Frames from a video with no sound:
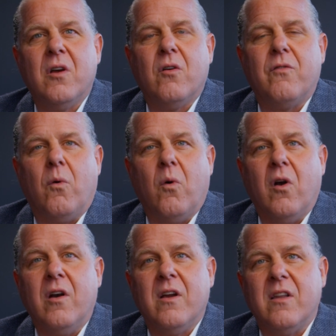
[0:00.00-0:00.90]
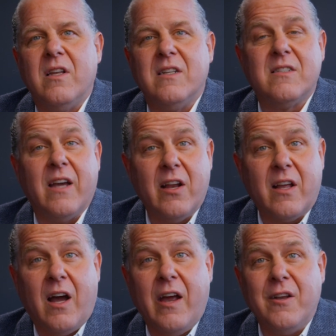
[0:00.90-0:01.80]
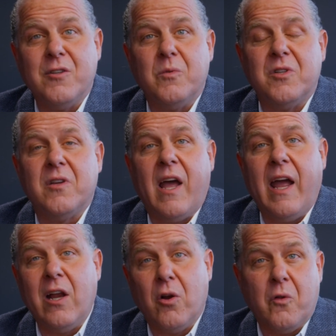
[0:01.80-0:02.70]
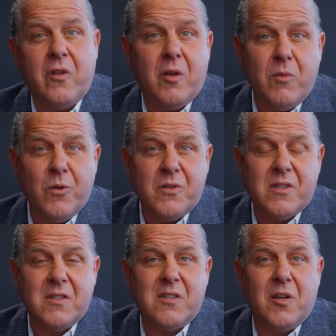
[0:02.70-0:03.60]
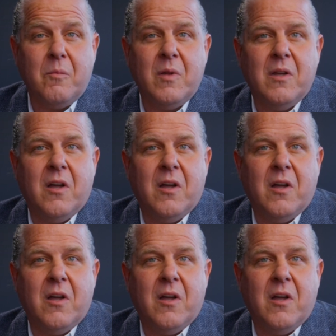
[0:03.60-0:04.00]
for the cytokines which anger the immune system,